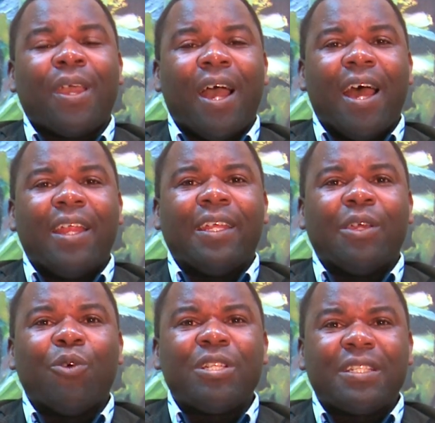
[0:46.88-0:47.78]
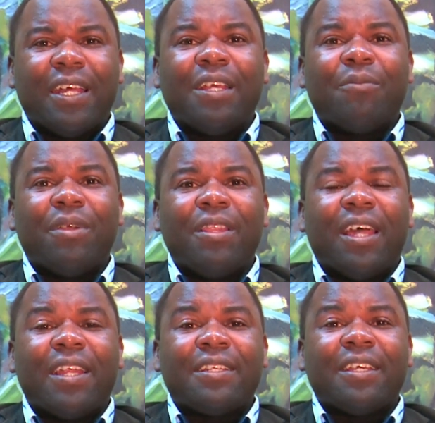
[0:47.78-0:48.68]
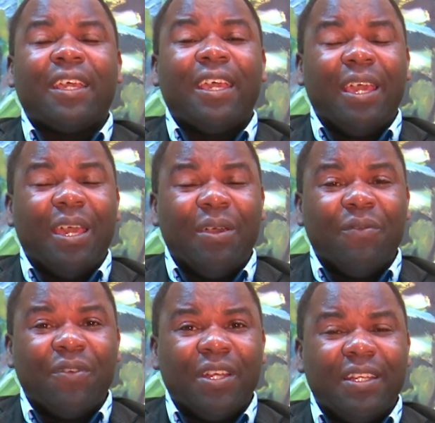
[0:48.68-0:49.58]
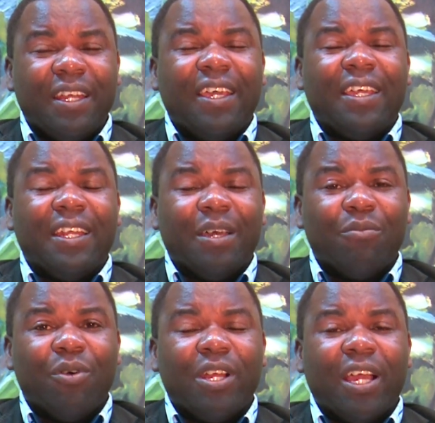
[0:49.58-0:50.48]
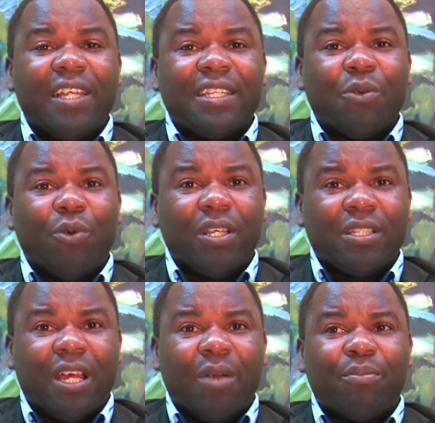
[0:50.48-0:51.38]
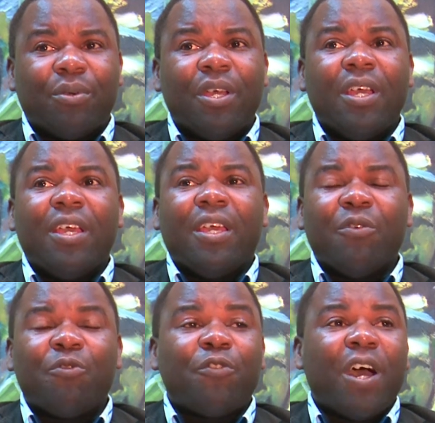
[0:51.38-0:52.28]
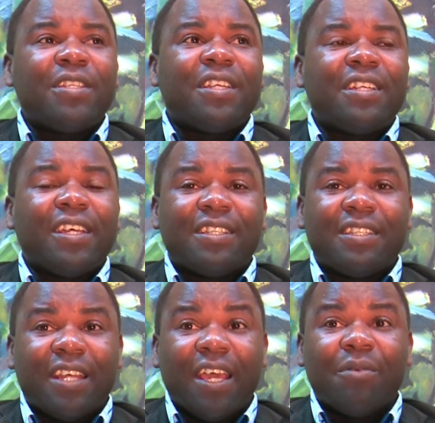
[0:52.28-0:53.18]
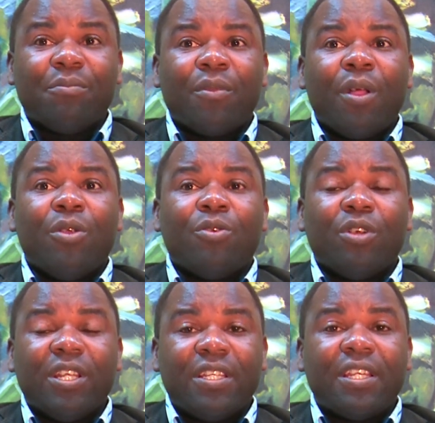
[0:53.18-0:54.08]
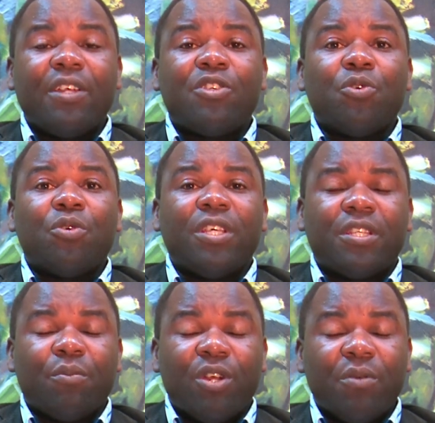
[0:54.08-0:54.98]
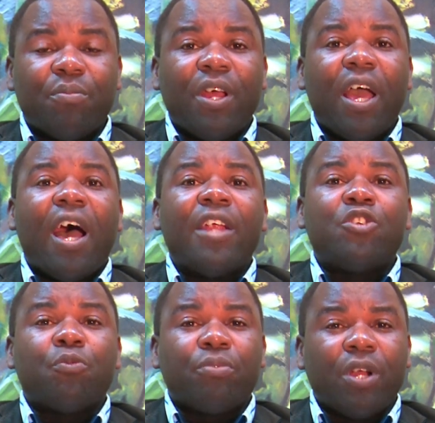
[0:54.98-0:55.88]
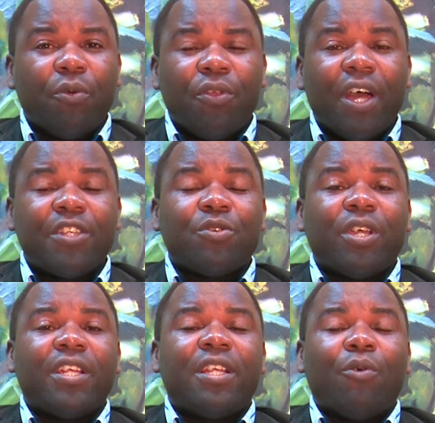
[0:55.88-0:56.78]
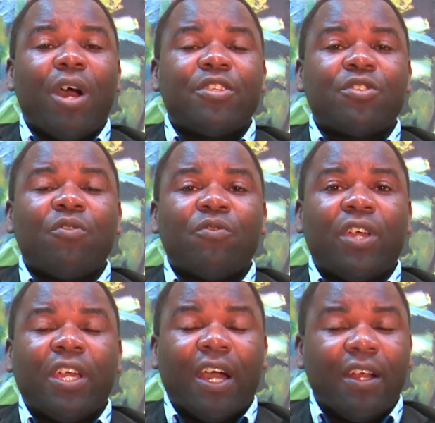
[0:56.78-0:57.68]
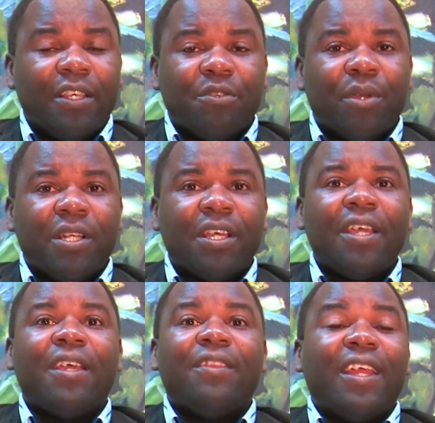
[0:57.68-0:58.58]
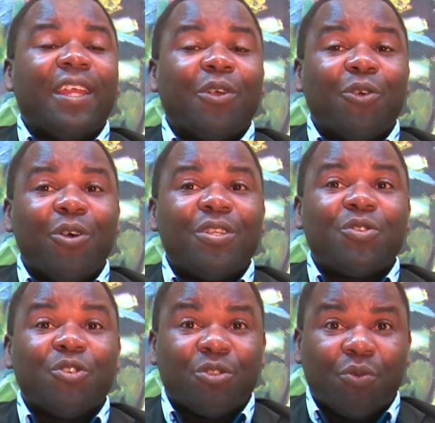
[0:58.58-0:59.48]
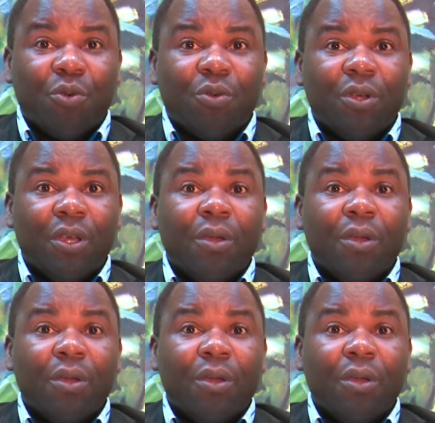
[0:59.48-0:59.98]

And he was telling me that uh, every day in the morning as he wakes up, he first takes time to listen to this morning prayer and to pray with us to get the words of encouragement. Then he goes to school.